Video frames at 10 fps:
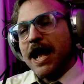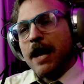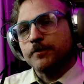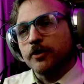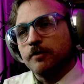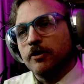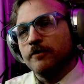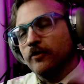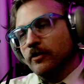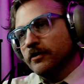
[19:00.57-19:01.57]
Absolutely
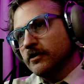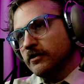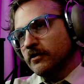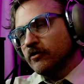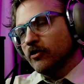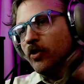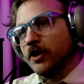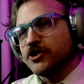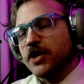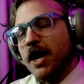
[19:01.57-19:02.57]
beautiful. The, the
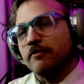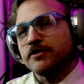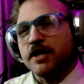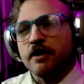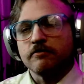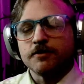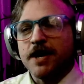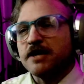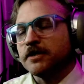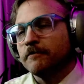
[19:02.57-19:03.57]
Gregorian chant was there. It was
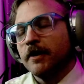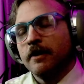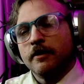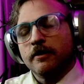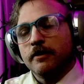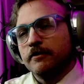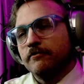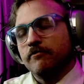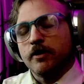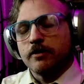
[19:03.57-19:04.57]
amazing.
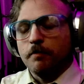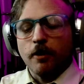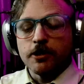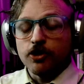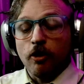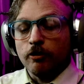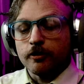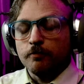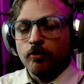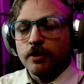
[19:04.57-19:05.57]
A, a bunch of
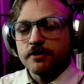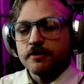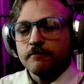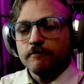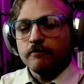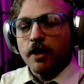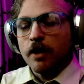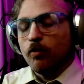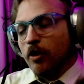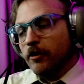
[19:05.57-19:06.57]
altar boys,
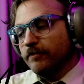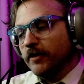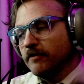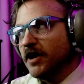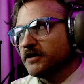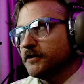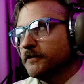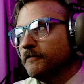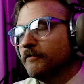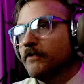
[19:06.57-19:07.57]
right? Wonderfully
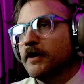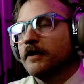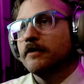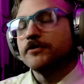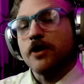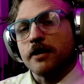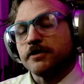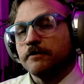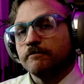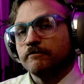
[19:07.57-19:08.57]
vested. It was
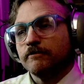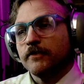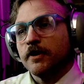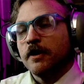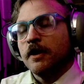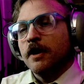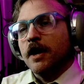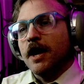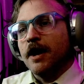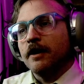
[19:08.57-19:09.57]
awesome.
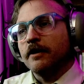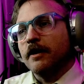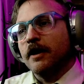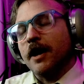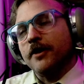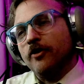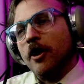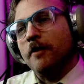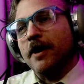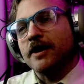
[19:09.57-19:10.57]
And, and I
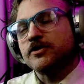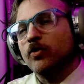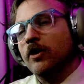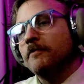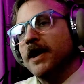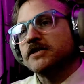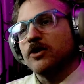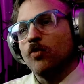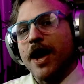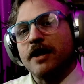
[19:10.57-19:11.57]
thought about it. I said, what an
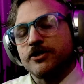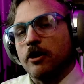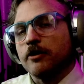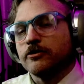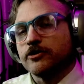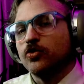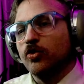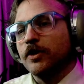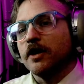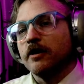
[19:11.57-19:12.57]
amazing way to start their
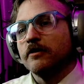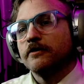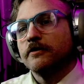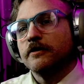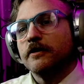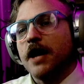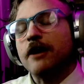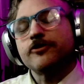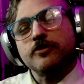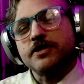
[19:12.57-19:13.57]
school year.
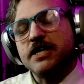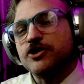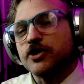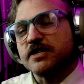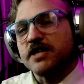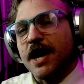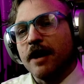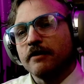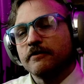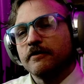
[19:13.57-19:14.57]
How strategic is
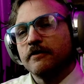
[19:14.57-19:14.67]
that?